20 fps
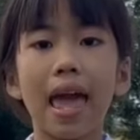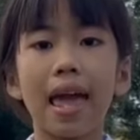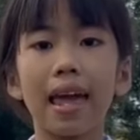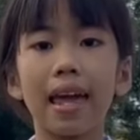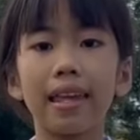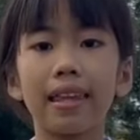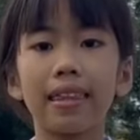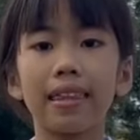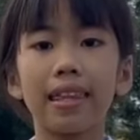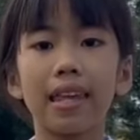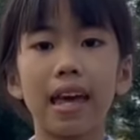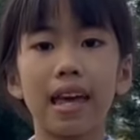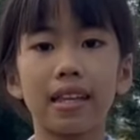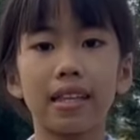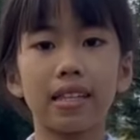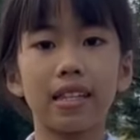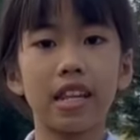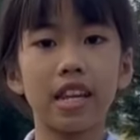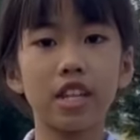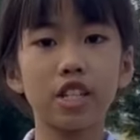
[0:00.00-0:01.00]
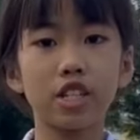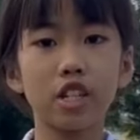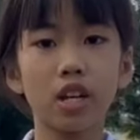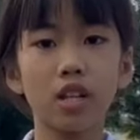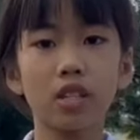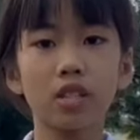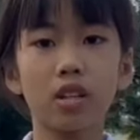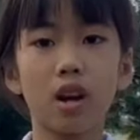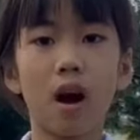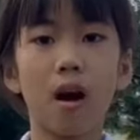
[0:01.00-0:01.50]
In the
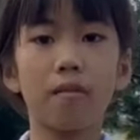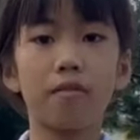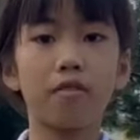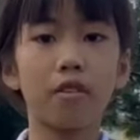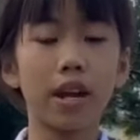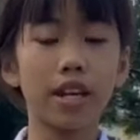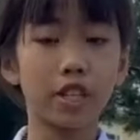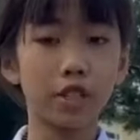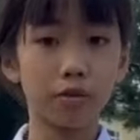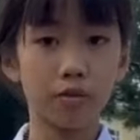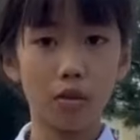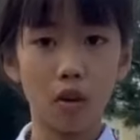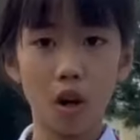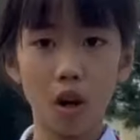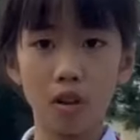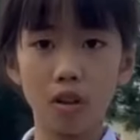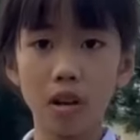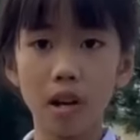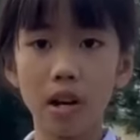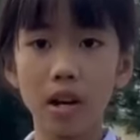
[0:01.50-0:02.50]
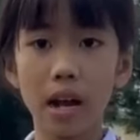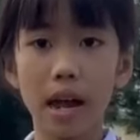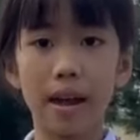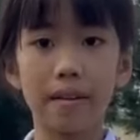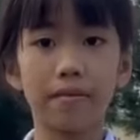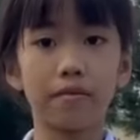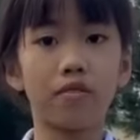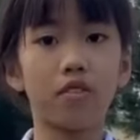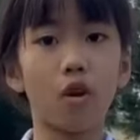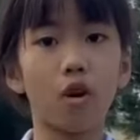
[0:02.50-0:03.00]
addition of rich flora
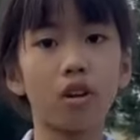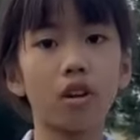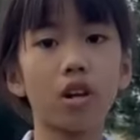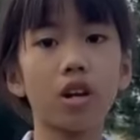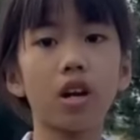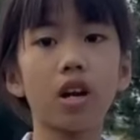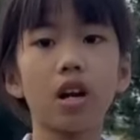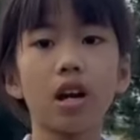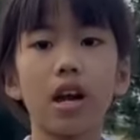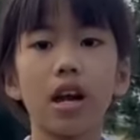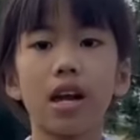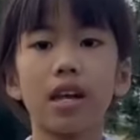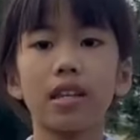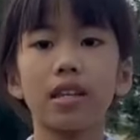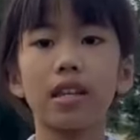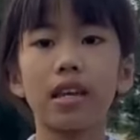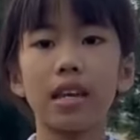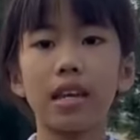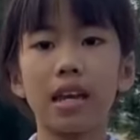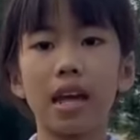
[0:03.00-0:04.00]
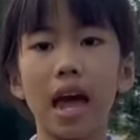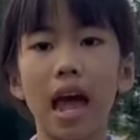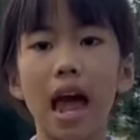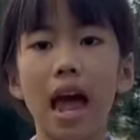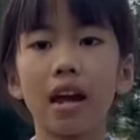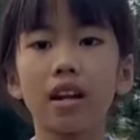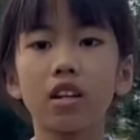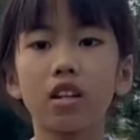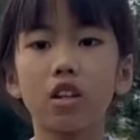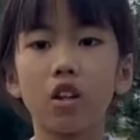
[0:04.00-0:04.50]
and fauna, the
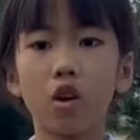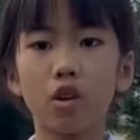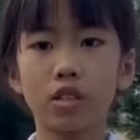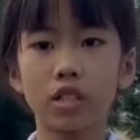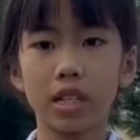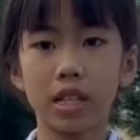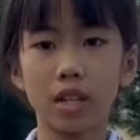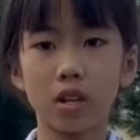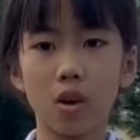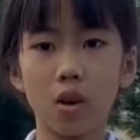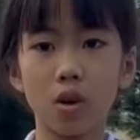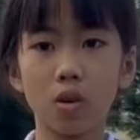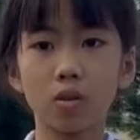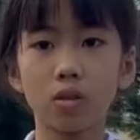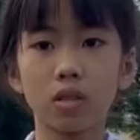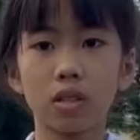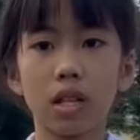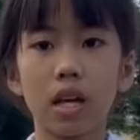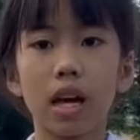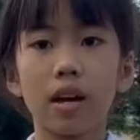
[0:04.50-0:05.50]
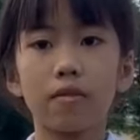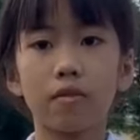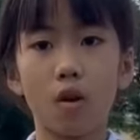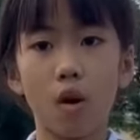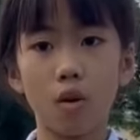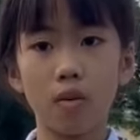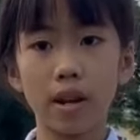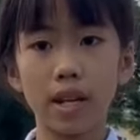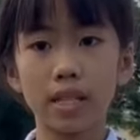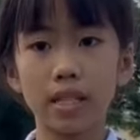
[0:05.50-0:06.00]
ecological
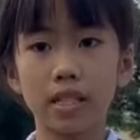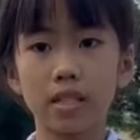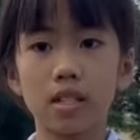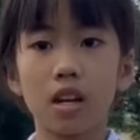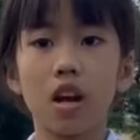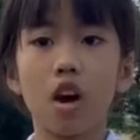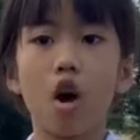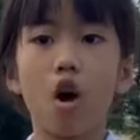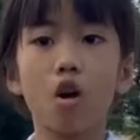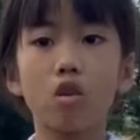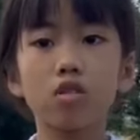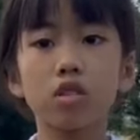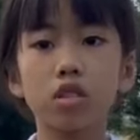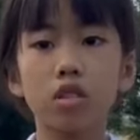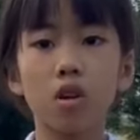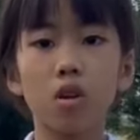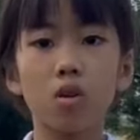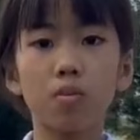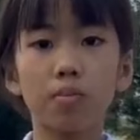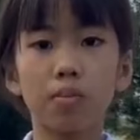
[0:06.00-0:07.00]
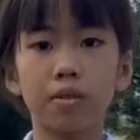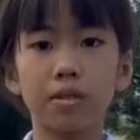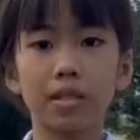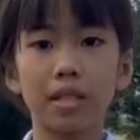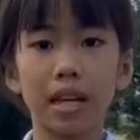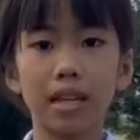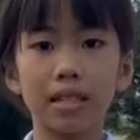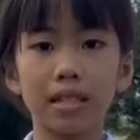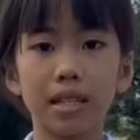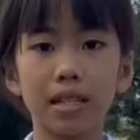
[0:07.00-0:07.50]
forest also
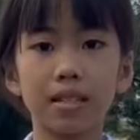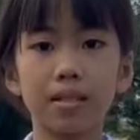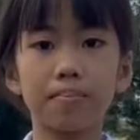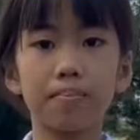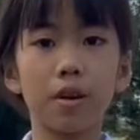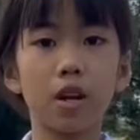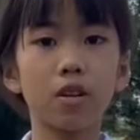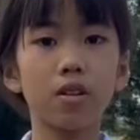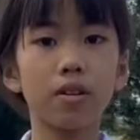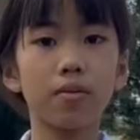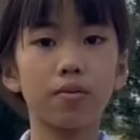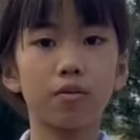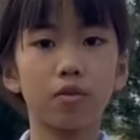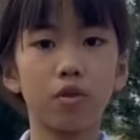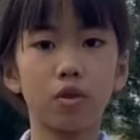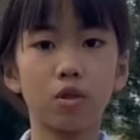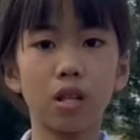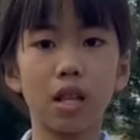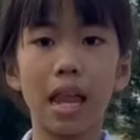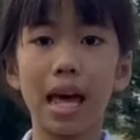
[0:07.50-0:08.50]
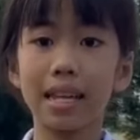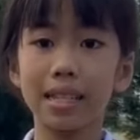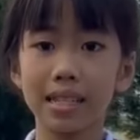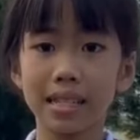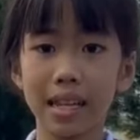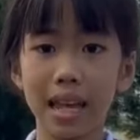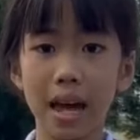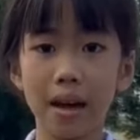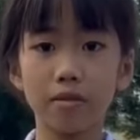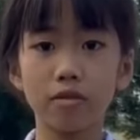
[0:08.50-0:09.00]
possesses beautiful
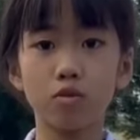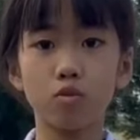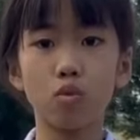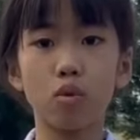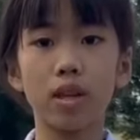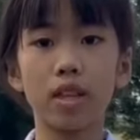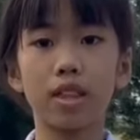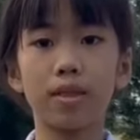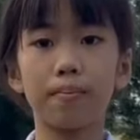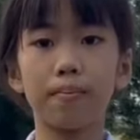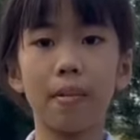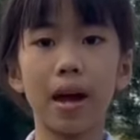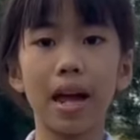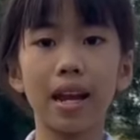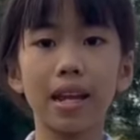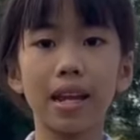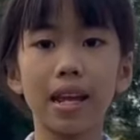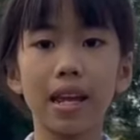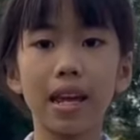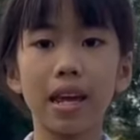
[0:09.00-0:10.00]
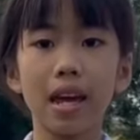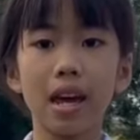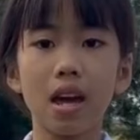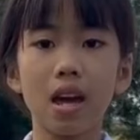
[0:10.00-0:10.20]
landscapes with many